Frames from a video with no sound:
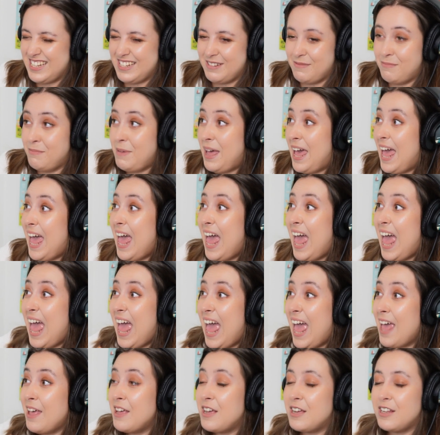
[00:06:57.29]

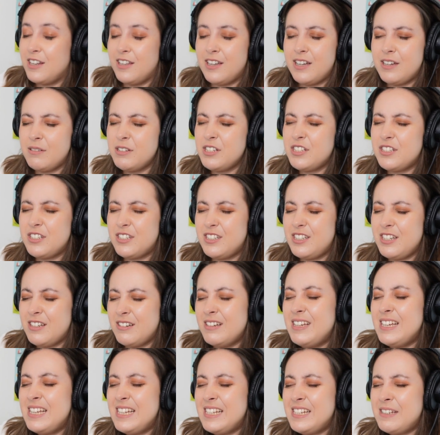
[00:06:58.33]
Meh, no, it do
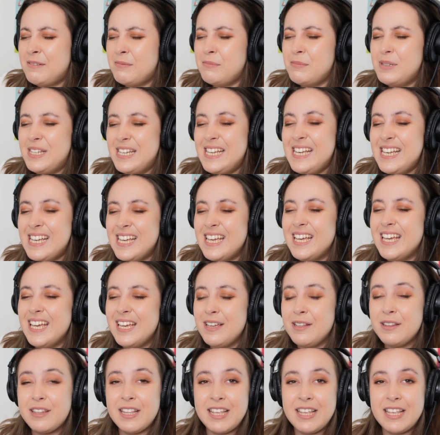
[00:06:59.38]
it to me.